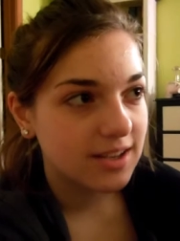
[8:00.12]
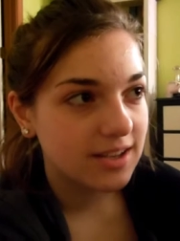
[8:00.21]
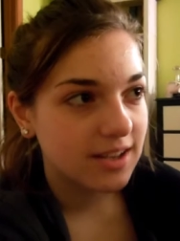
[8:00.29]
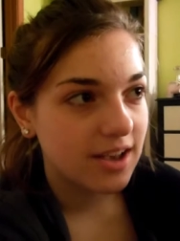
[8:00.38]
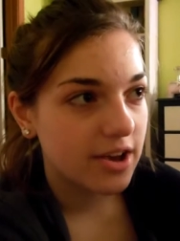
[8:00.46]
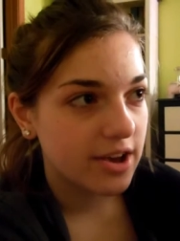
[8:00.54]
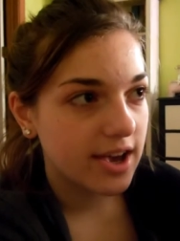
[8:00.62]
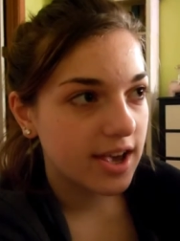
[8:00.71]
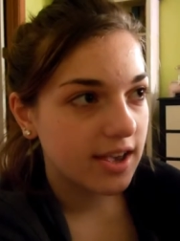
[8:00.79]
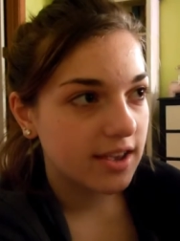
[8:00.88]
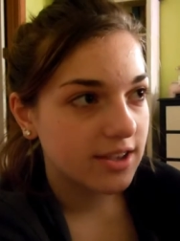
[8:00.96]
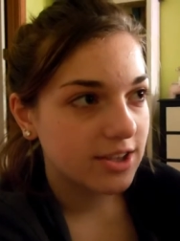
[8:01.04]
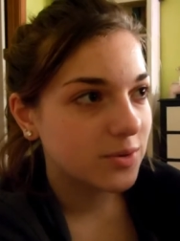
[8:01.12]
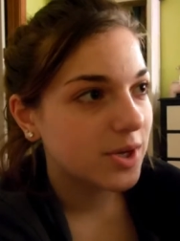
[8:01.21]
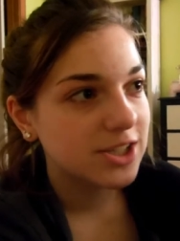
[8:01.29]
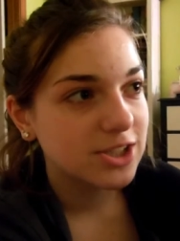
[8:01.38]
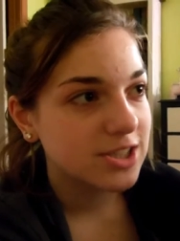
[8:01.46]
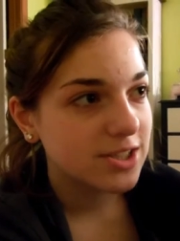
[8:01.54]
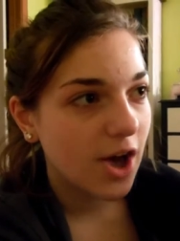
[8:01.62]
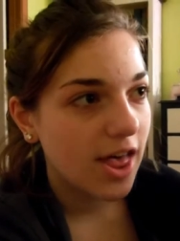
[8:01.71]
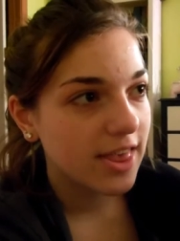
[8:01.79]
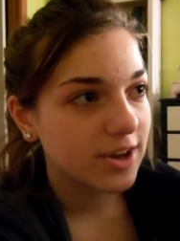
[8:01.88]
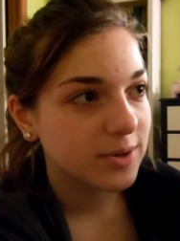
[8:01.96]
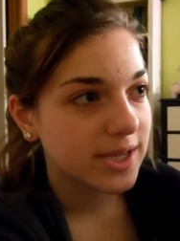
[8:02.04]
and then we'll Alright. You want to just
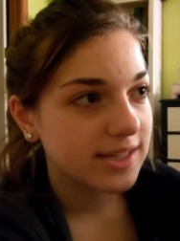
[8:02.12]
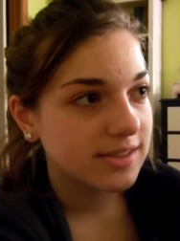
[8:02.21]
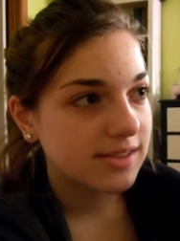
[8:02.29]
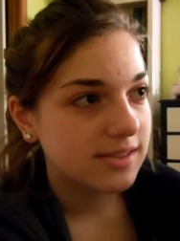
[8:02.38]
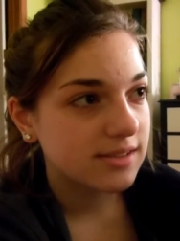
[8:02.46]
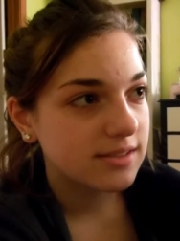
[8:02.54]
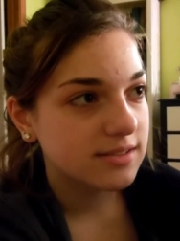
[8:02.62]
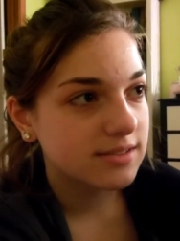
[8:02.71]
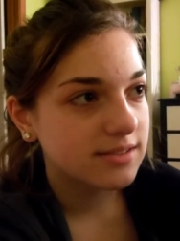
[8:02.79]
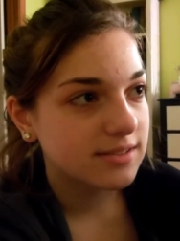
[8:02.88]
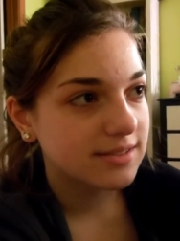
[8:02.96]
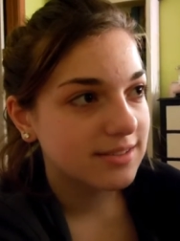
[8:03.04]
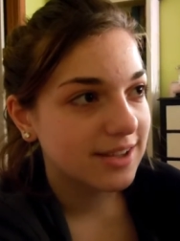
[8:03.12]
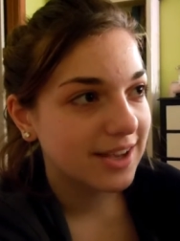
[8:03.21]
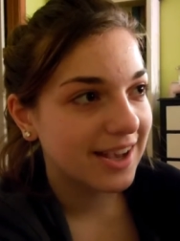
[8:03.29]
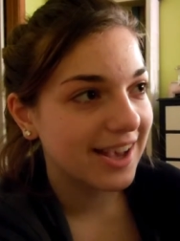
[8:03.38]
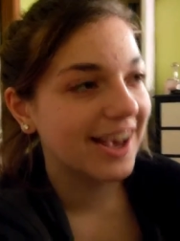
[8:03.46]
call it quits? No!